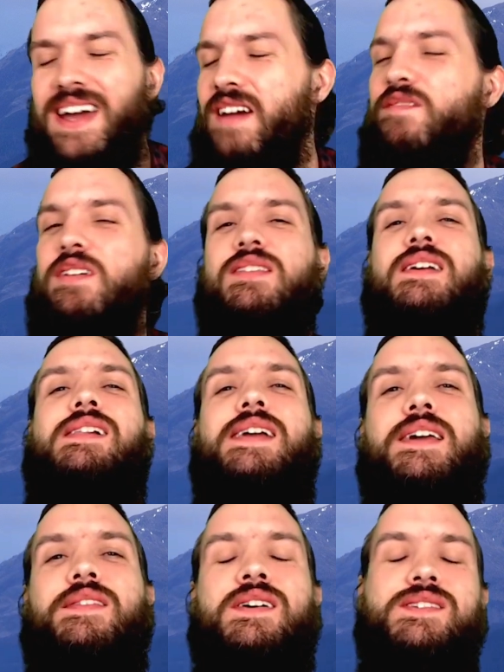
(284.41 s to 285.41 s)
everything
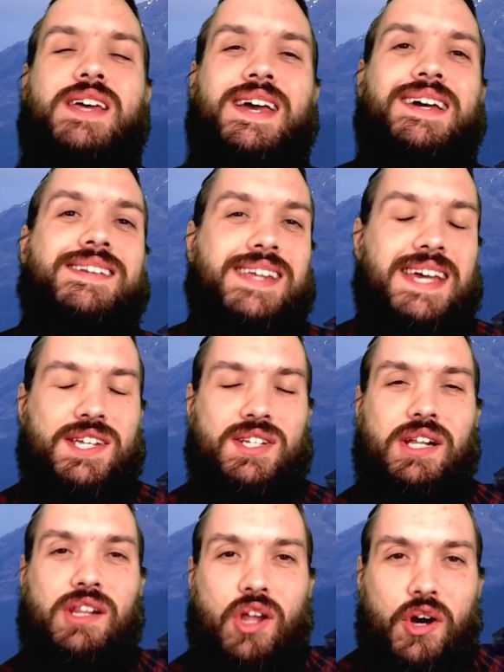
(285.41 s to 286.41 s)
like this takes a
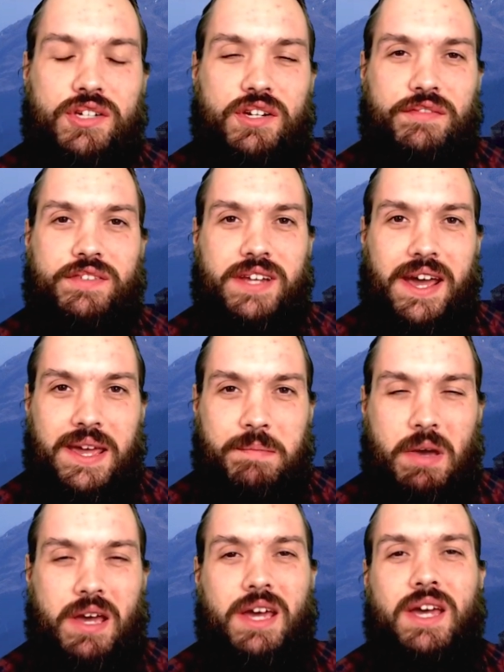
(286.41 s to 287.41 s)
lot of time.